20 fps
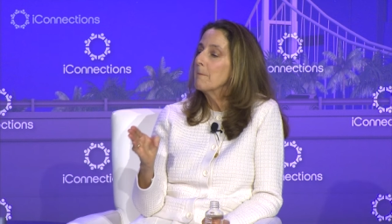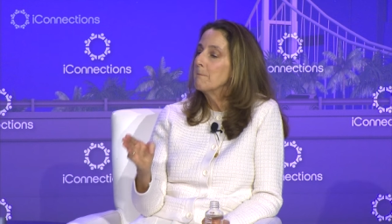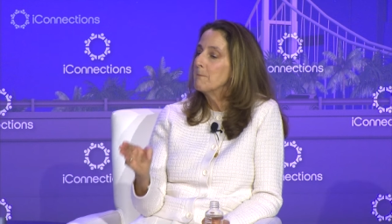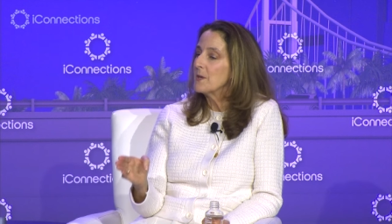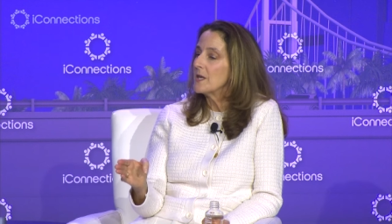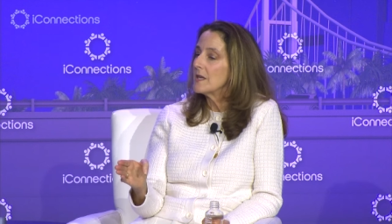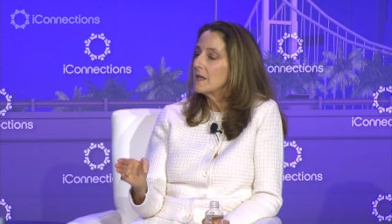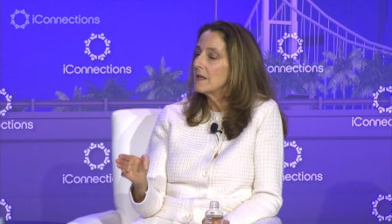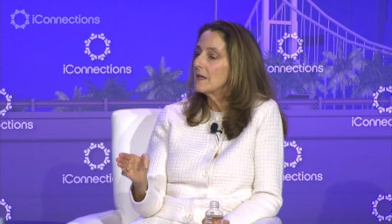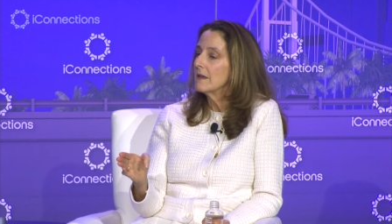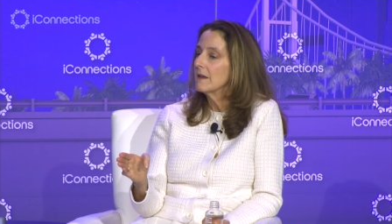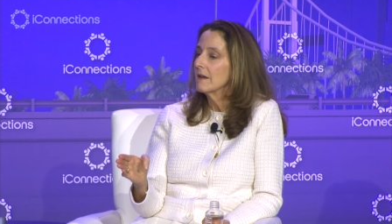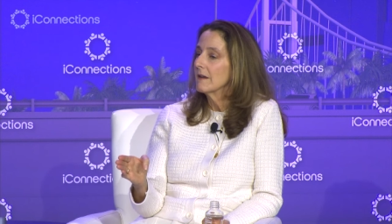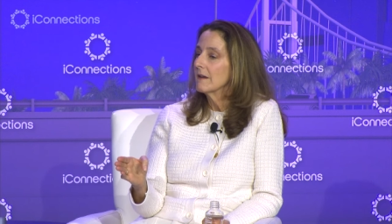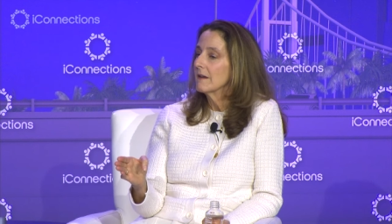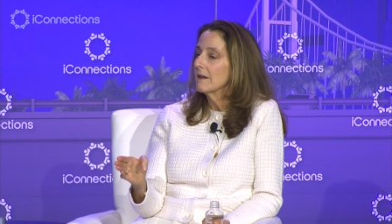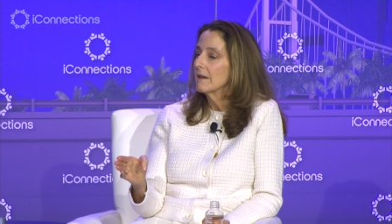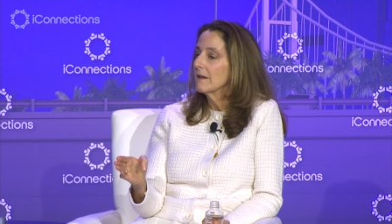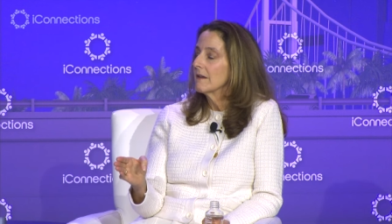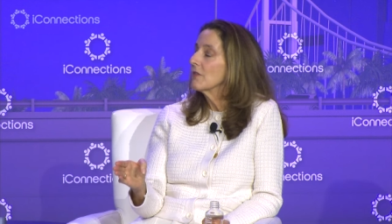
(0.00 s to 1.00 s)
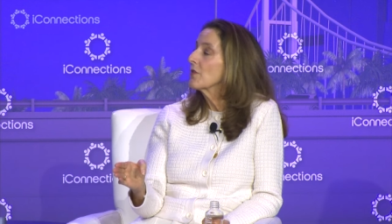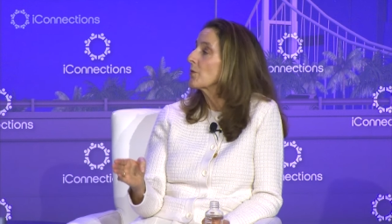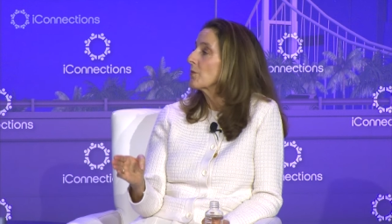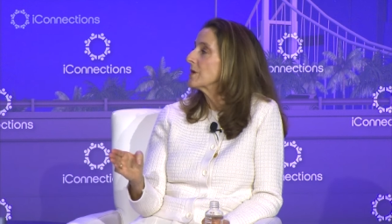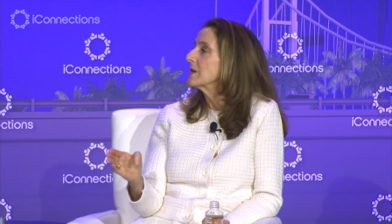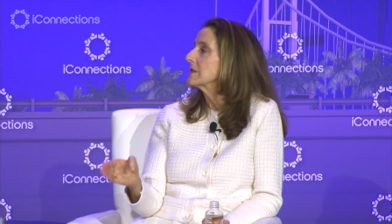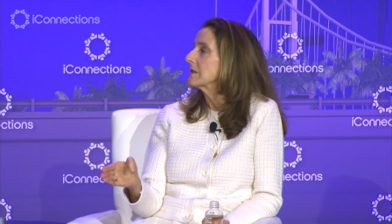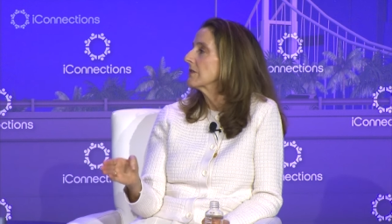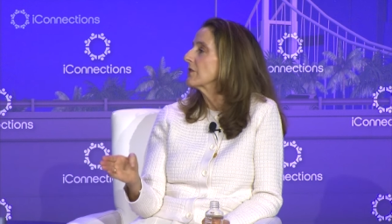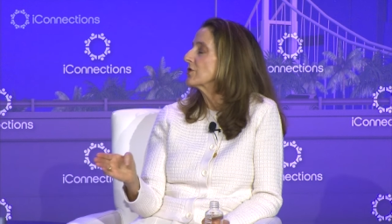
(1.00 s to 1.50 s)
be the
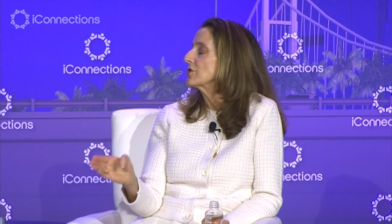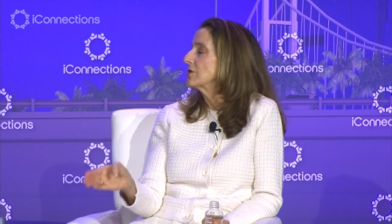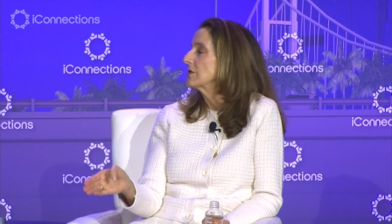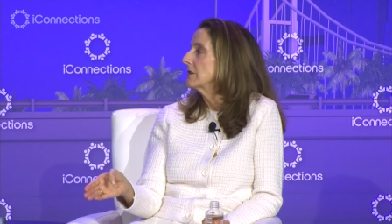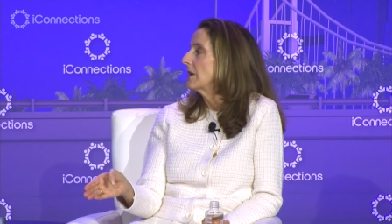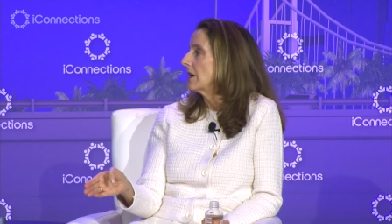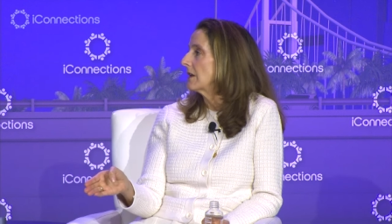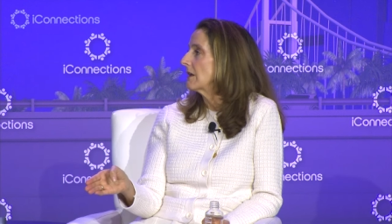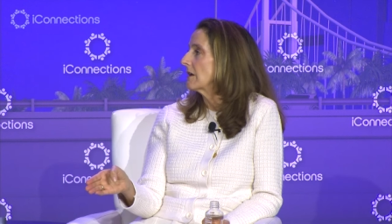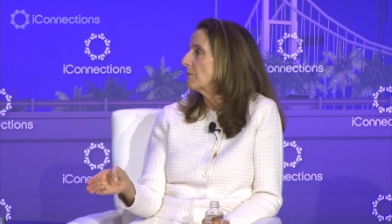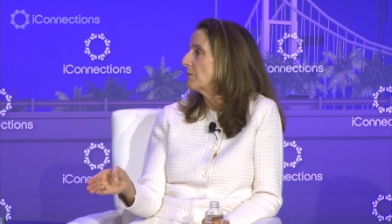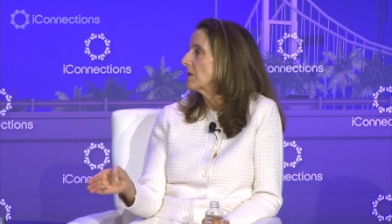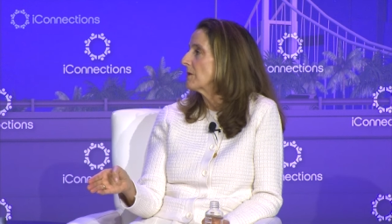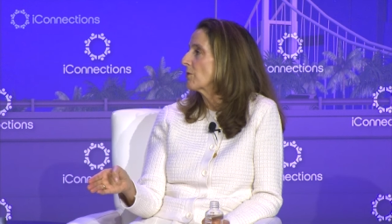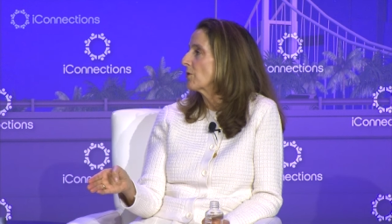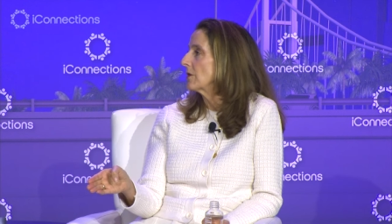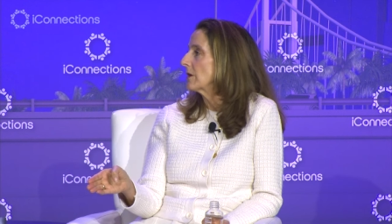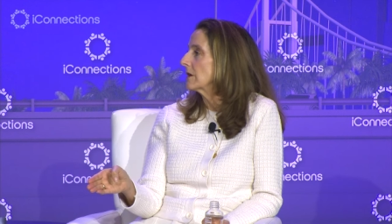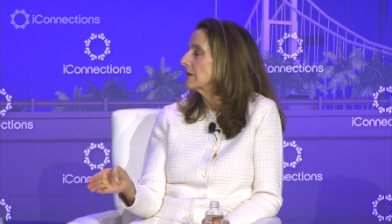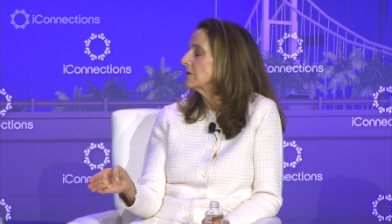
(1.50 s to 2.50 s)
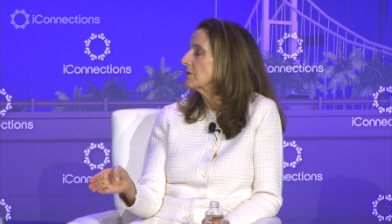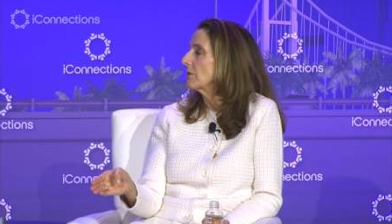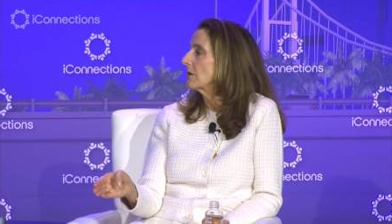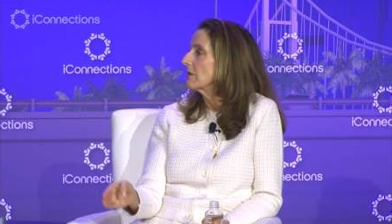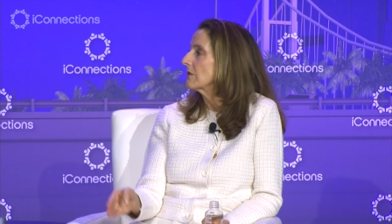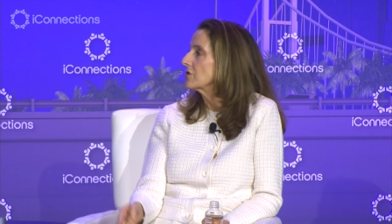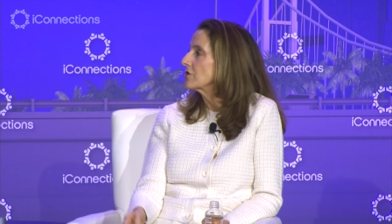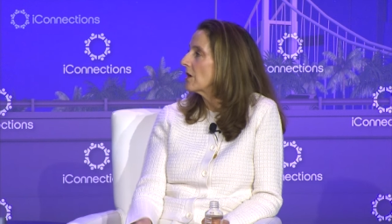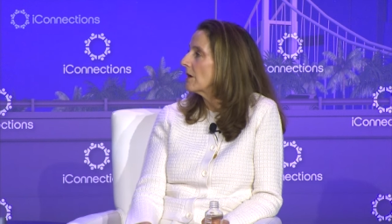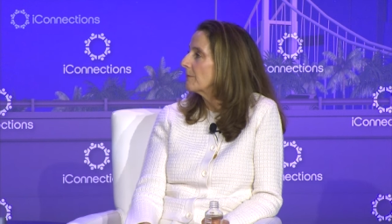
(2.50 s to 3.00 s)
reason they're getting up in the morning and doing
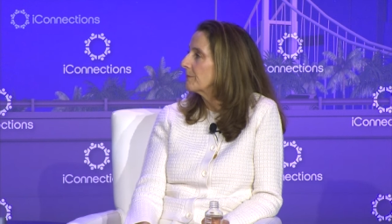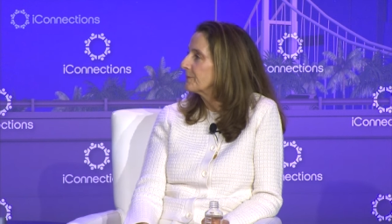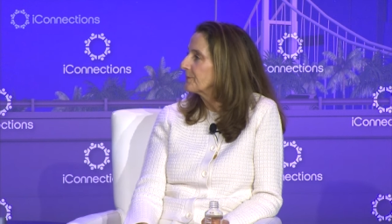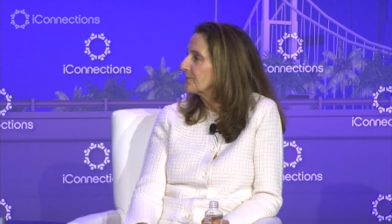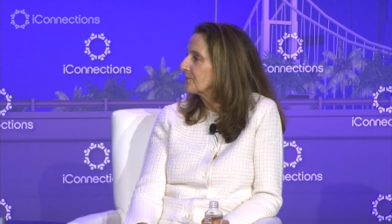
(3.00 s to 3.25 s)
their job.